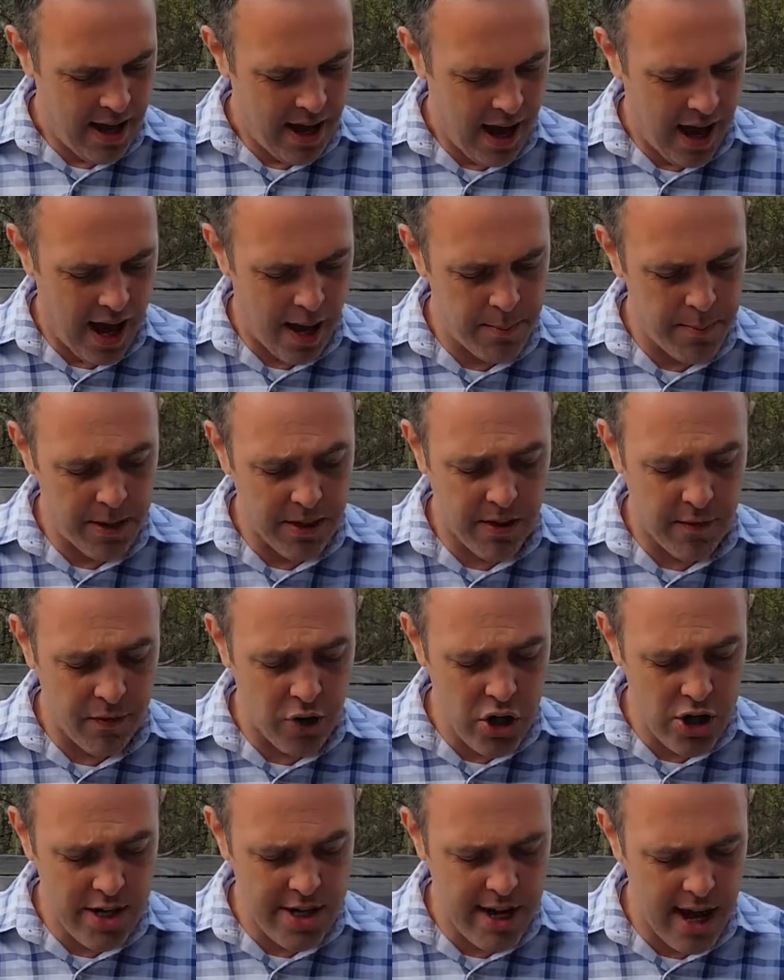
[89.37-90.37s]
But the
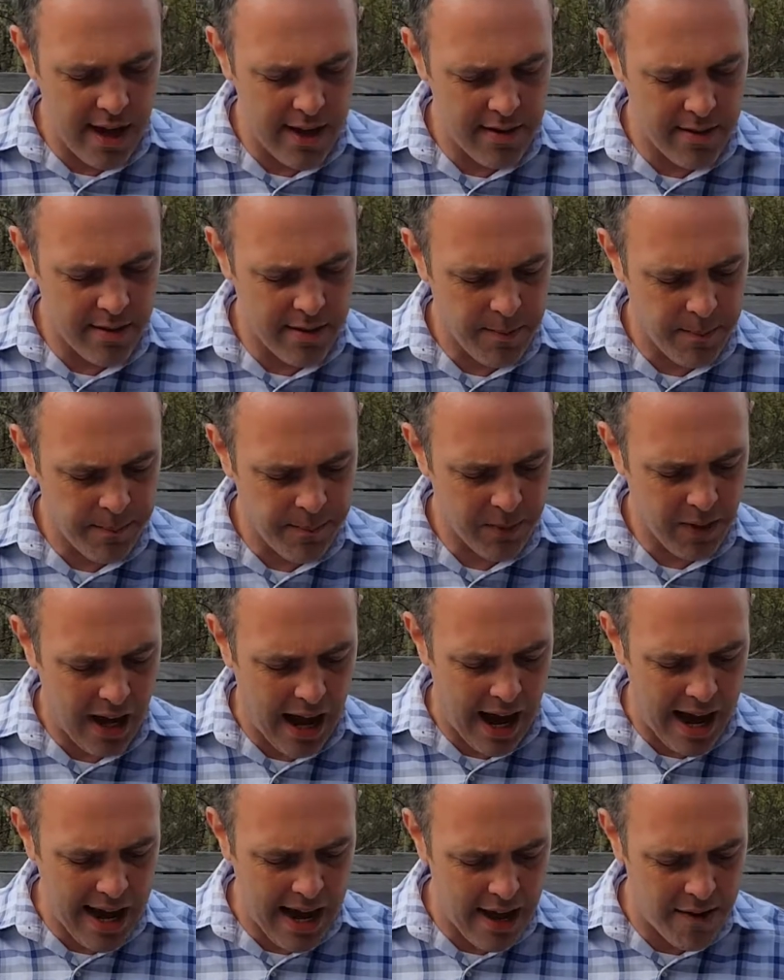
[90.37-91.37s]
verse says,
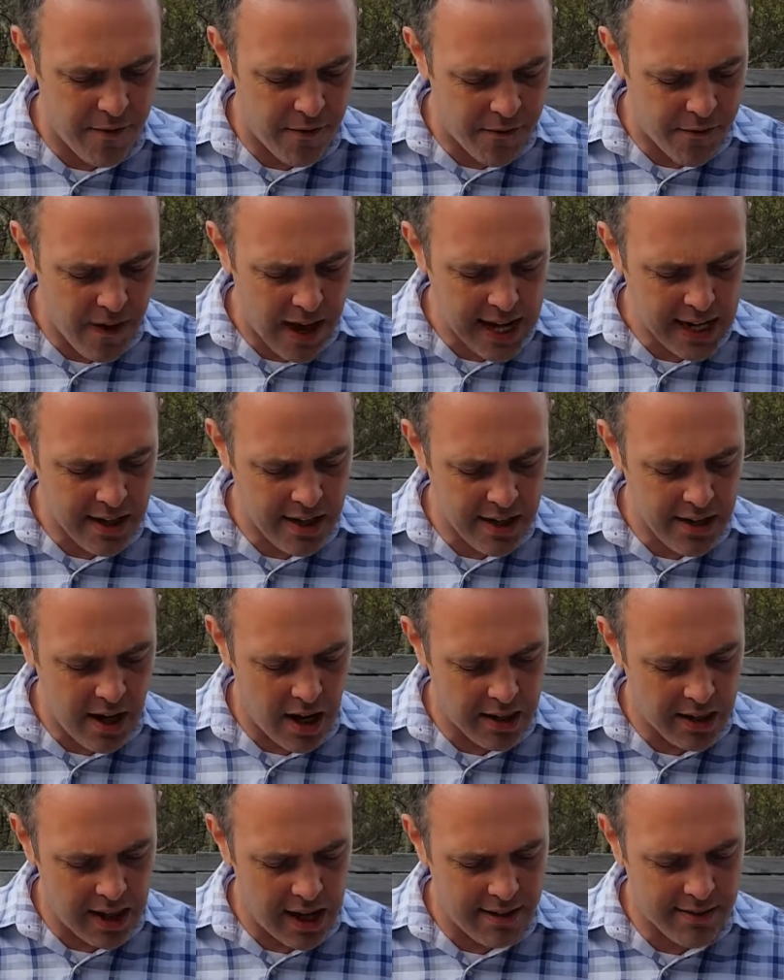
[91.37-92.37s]
I had fainted
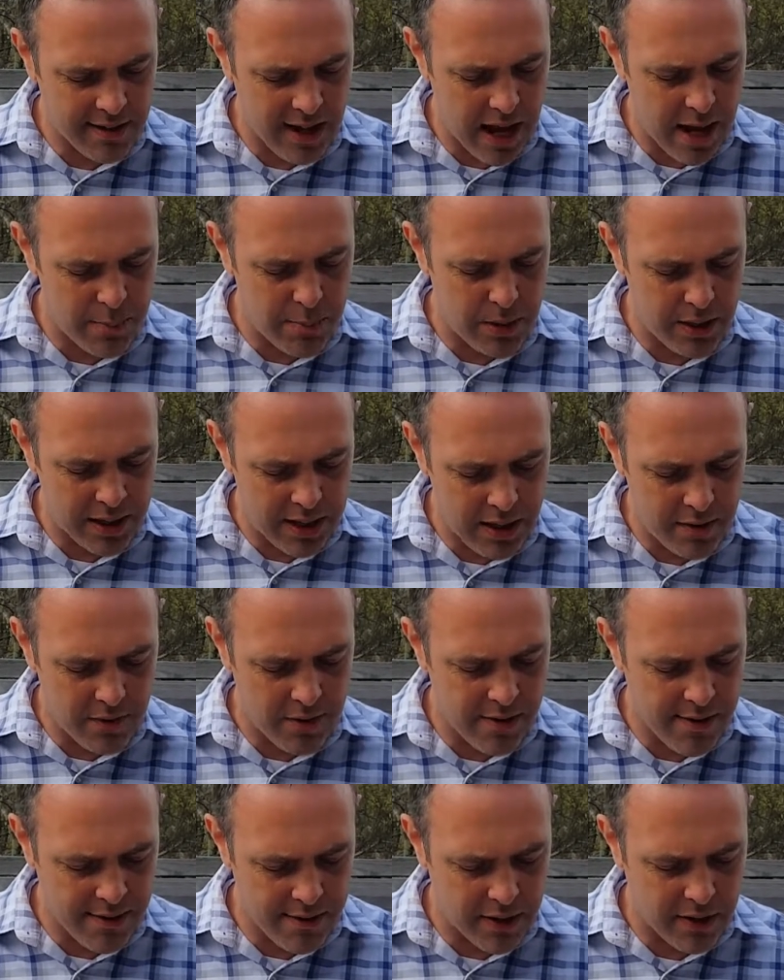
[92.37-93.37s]
unless I had believed
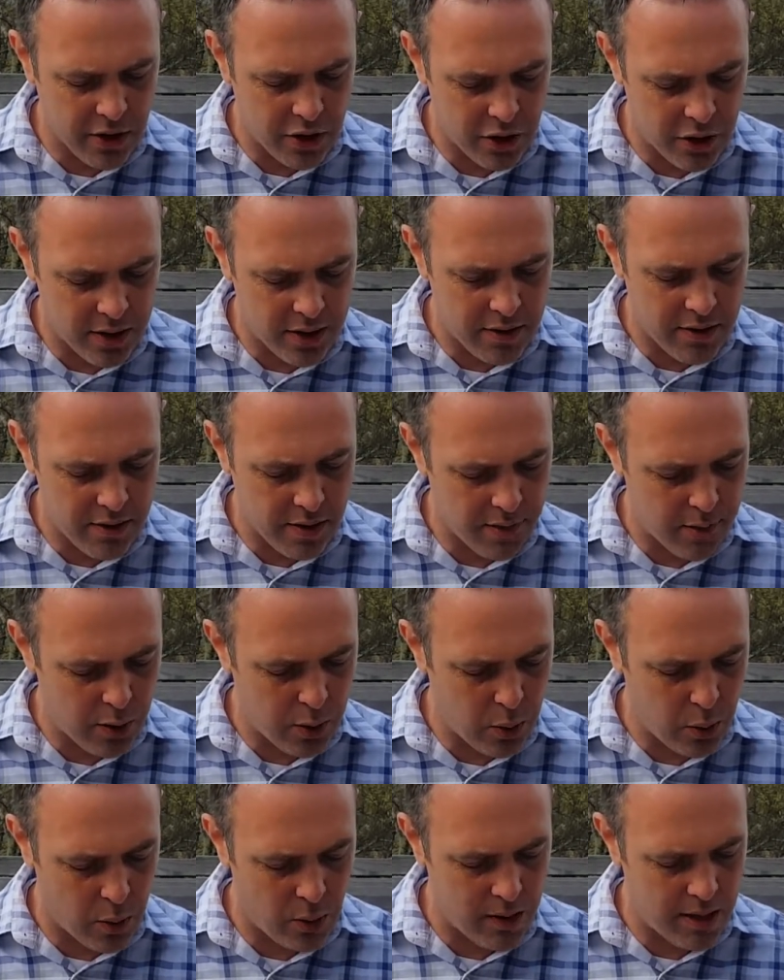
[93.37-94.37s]
to see the goodness of the
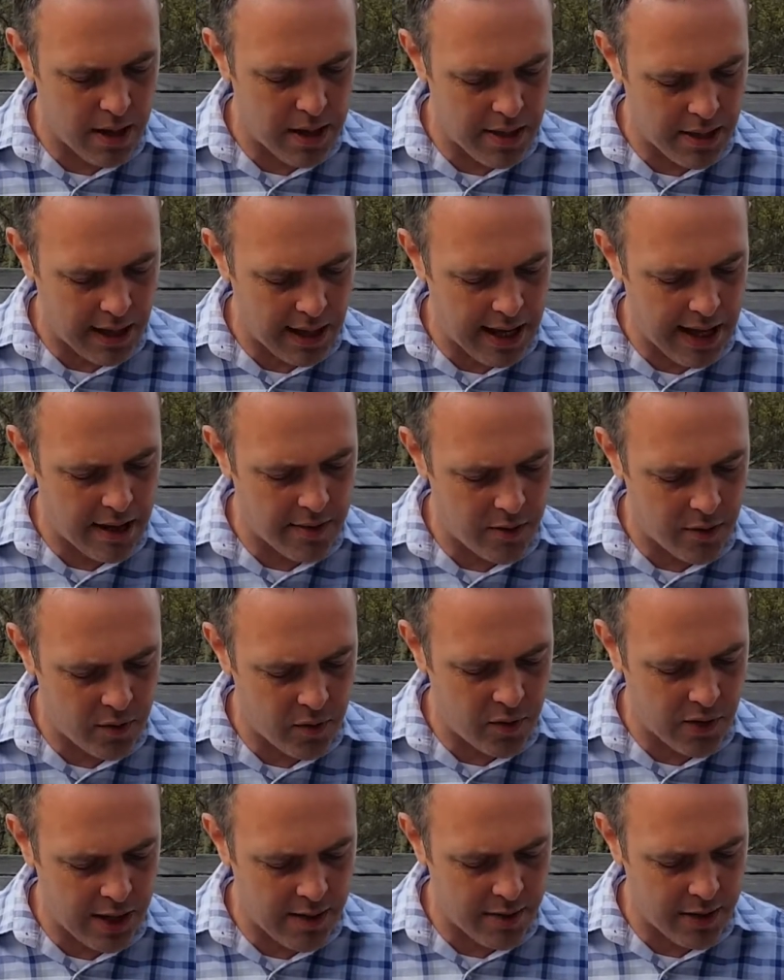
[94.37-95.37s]
Lord in the land of
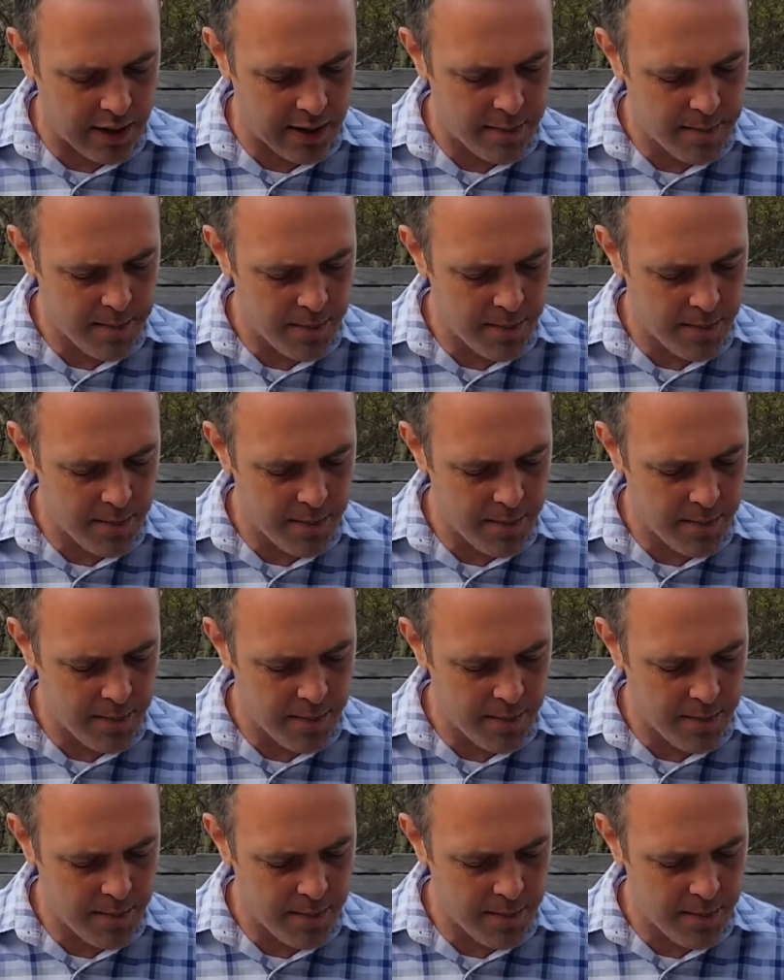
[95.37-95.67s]
the living.